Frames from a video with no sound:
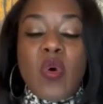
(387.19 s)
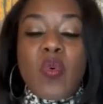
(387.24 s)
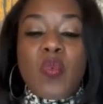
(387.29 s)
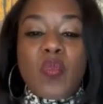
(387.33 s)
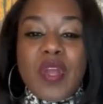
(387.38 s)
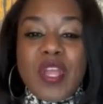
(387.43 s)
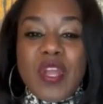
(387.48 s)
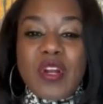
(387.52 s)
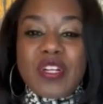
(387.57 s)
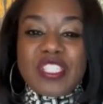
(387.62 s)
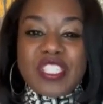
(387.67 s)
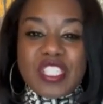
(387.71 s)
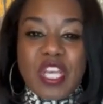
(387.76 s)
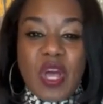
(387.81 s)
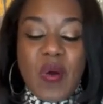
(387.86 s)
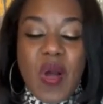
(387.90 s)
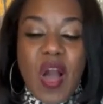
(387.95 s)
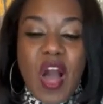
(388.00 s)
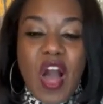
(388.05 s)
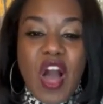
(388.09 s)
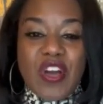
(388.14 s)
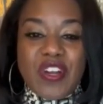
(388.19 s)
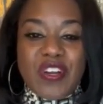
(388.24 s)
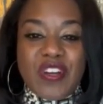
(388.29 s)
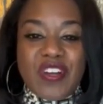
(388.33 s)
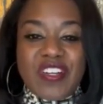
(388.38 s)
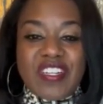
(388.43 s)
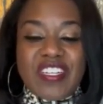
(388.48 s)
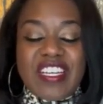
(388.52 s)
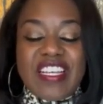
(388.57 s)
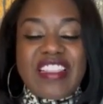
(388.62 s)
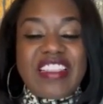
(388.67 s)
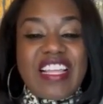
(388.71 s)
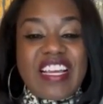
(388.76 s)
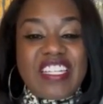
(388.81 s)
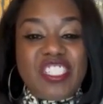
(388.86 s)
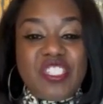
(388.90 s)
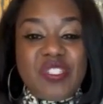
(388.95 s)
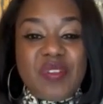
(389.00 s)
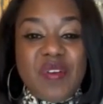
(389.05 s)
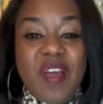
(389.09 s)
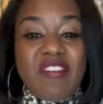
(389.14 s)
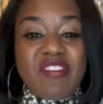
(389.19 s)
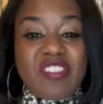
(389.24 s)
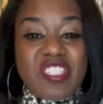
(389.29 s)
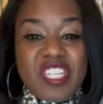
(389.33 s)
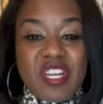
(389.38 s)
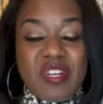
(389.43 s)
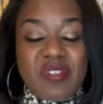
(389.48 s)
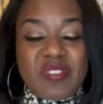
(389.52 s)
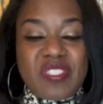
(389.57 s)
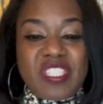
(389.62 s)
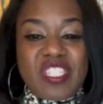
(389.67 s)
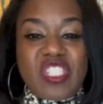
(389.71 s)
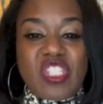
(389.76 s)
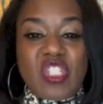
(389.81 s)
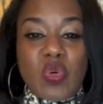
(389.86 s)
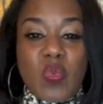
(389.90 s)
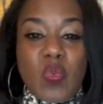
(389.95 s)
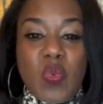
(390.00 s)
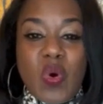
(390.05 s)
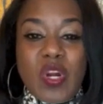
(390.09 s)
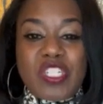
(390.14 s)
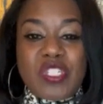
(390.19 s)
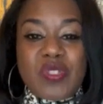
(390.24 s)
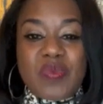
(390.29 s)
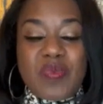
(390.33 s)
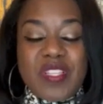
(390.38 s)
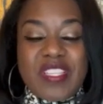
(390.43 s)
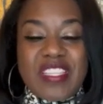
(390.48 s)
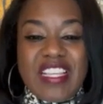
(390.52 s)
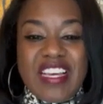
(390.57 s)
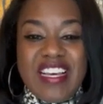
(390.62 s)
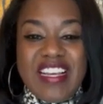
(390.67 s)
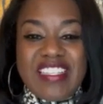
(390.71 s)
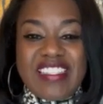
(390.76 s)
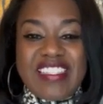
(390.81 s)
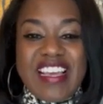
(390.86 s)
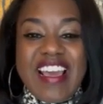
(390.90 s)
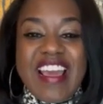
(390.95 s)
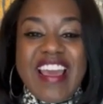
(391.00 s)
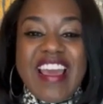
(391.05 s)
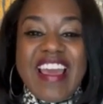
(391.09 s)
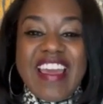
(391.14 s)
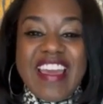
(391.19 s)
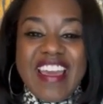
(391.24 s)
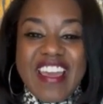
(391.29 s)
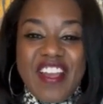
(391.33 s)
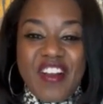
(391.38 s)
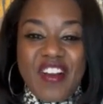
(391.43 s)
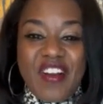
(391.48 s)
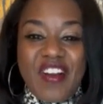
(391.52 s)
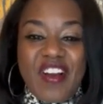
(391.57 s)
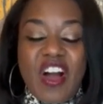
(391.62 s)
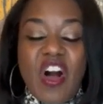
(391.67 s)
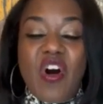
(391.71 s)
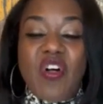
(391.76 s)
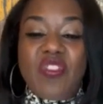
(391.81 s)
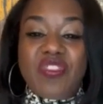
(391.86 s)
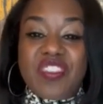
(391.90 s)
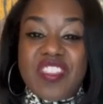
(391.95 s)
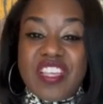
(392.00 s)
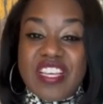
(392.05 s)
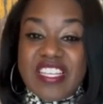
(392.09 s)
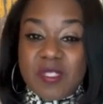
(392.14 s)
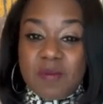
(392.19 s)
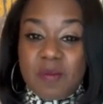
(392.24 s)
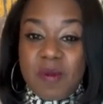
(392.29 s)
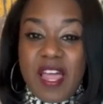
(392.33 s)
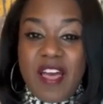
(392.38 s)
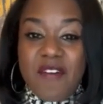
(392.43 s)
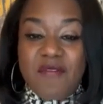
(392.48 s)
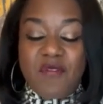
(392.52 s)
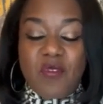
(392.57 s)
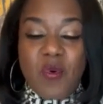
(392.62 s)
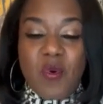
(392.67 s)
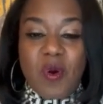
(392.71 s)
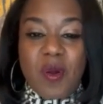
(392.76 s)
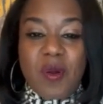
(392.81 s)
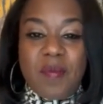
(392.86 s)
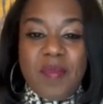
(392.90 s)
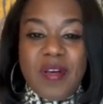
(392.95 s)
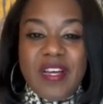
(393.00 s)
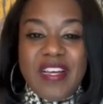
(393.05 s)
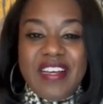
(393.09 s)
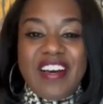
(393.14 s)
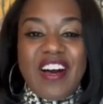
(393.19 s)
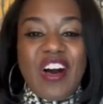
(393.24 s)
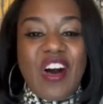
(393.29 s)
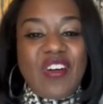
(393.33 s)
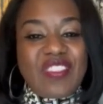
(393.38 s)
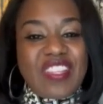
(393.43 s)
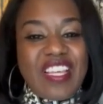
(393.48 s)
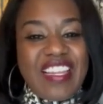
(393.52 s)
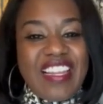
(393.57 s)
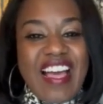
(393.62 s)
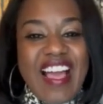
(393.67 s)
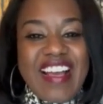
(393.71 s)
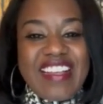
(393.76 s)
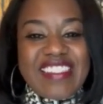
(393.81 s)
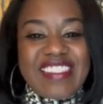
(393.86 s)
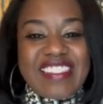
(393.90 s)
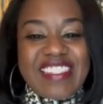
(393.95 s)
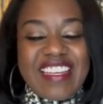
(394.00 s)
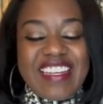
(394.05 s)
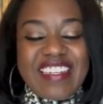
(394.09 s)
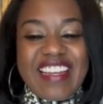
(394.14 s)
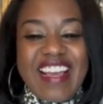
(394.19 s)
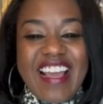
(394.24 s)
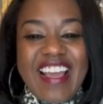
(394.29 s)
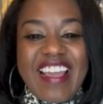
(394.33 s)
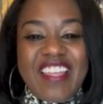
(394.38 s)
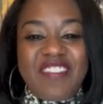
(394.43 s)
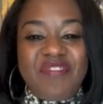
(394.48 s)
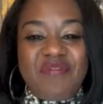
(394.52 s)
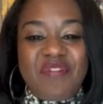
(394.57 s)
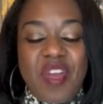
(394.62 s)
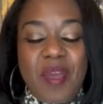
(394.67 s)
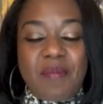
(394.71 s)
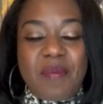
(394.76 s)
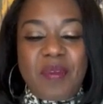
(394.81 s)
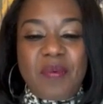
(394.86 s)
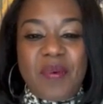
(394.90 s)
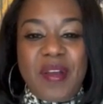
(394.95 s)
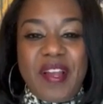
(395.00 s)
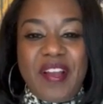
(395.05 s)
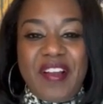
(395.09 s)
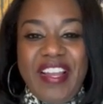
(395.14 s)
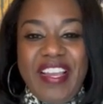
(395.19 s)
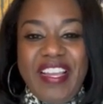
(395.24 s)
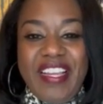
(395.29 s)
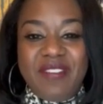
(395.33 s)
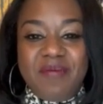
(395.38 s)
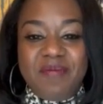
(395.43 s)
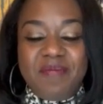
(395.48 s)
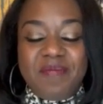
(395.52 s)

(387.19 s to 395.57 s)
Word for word: We are so honored that you have chosen to worship with us here on this platform on the last Sunday in February.